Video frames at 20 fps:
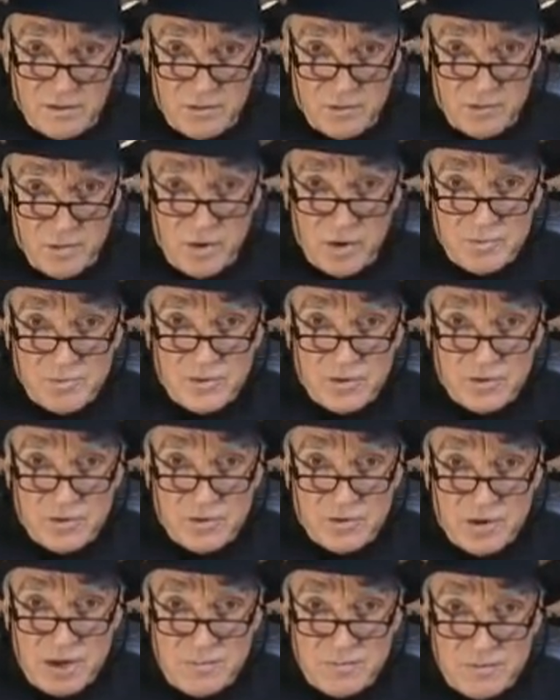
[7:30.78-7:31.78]
the popes are
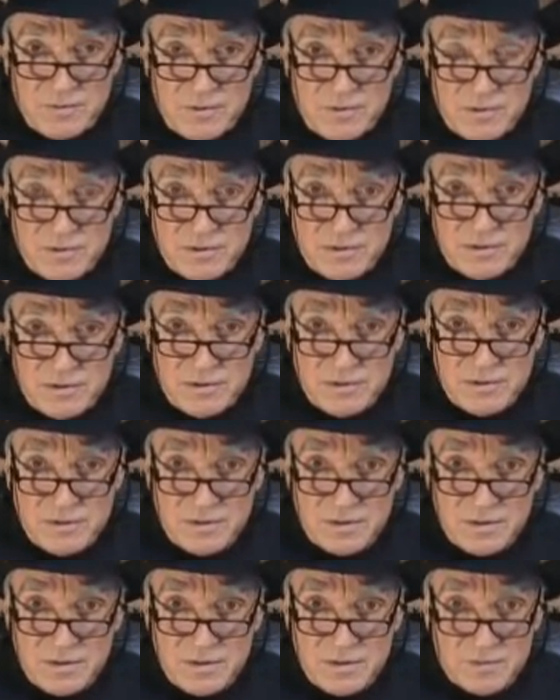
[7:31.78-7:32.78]
corrupt,
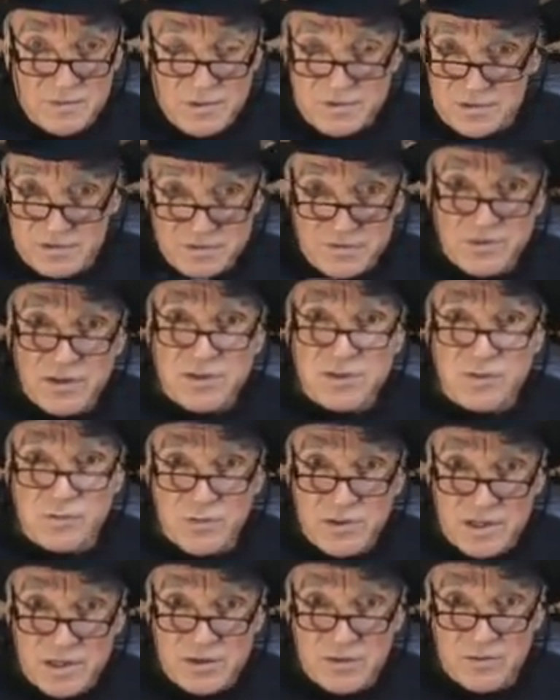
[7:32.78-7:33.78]
but there's
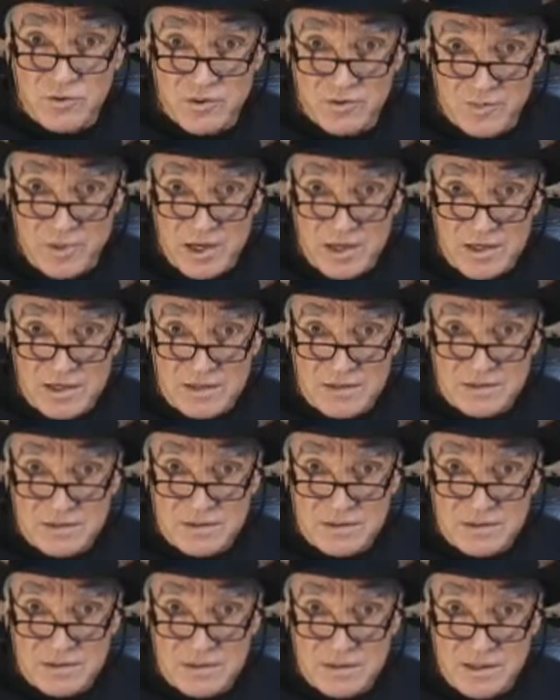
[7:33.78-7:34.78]
nothing we can do about it
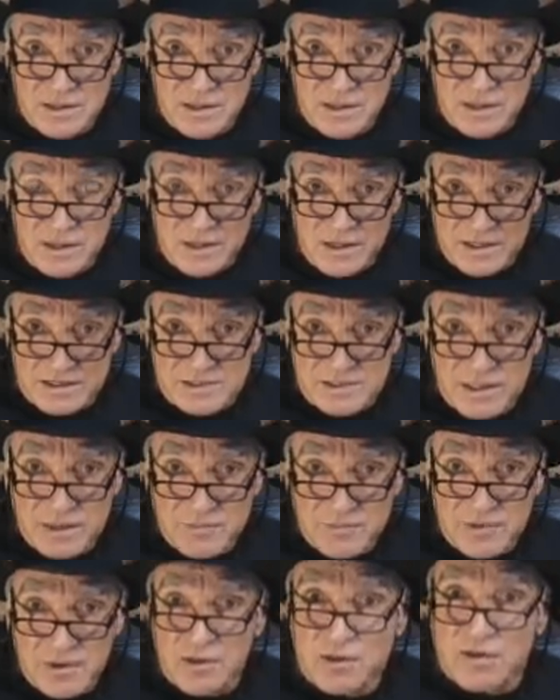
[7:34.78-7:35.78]

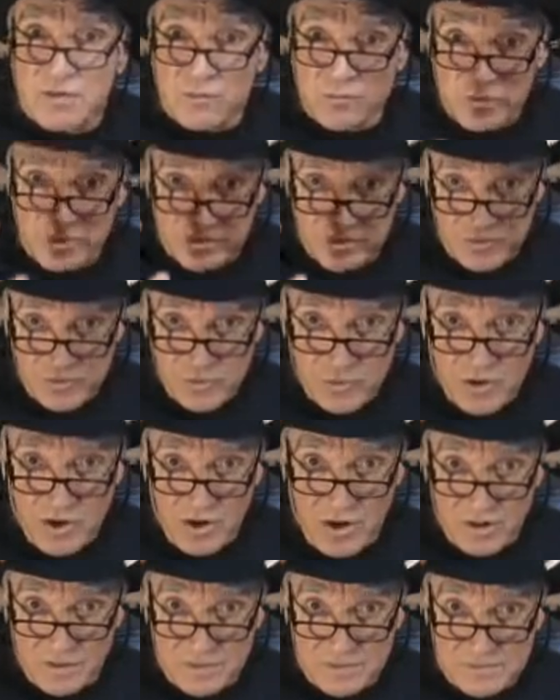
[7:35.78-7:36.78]
except
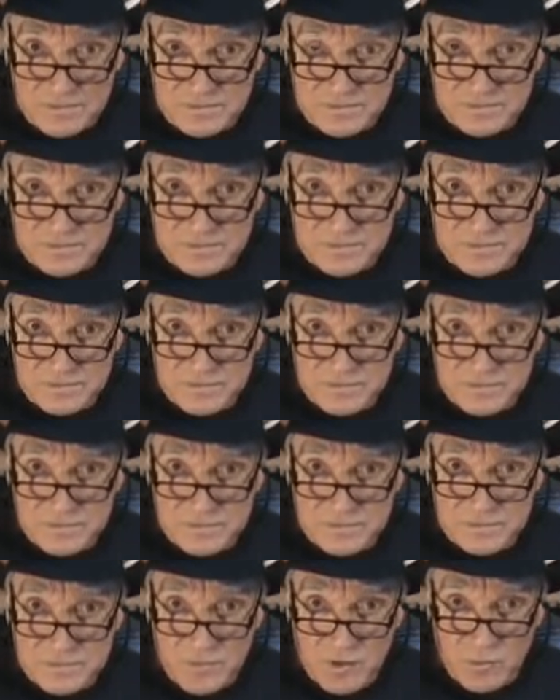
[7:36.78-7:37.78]
withdraw.
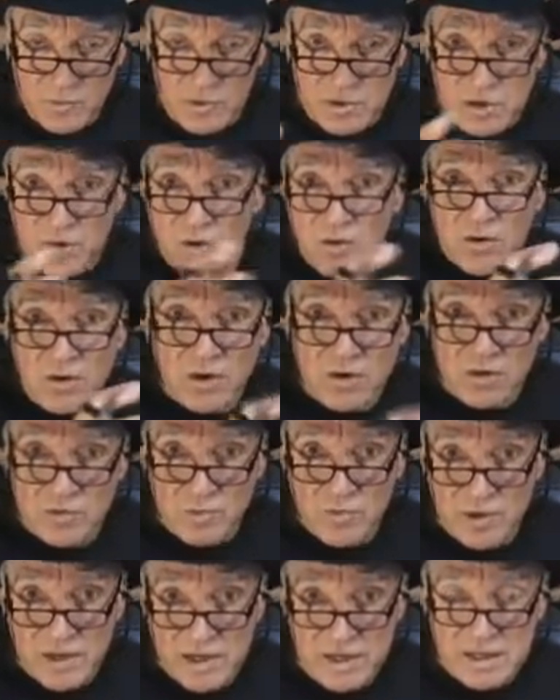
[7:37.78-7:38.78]
We'll go our
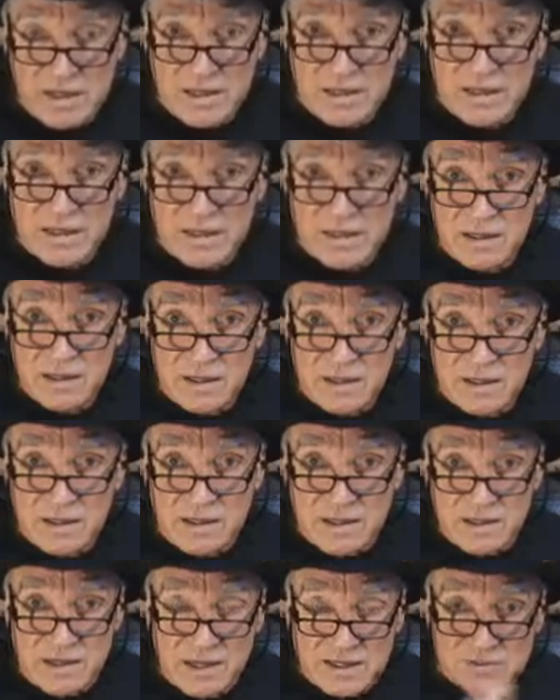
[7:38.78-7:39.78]
own way.
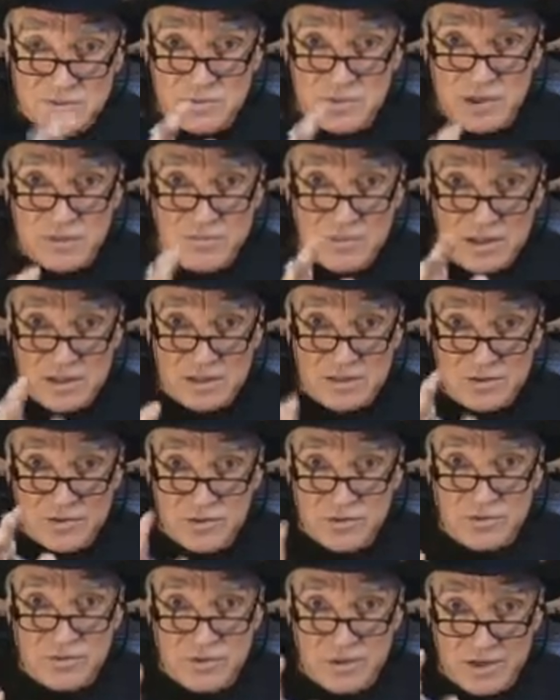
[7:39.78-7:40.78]
And that's what I'm telling
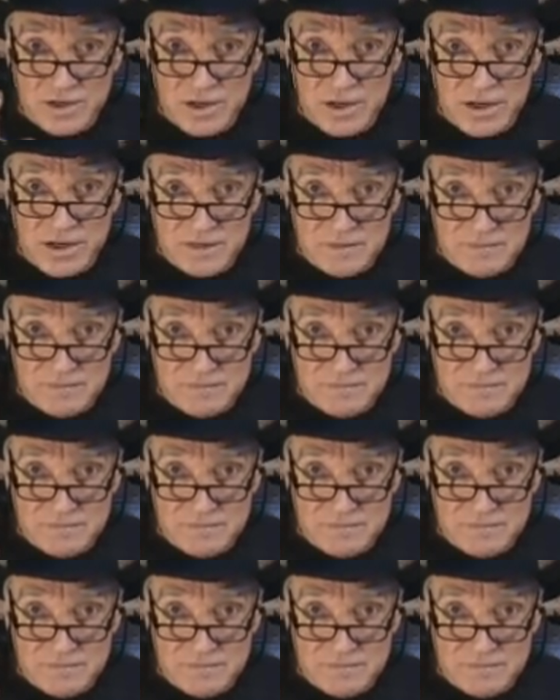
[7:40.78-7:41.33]
you today.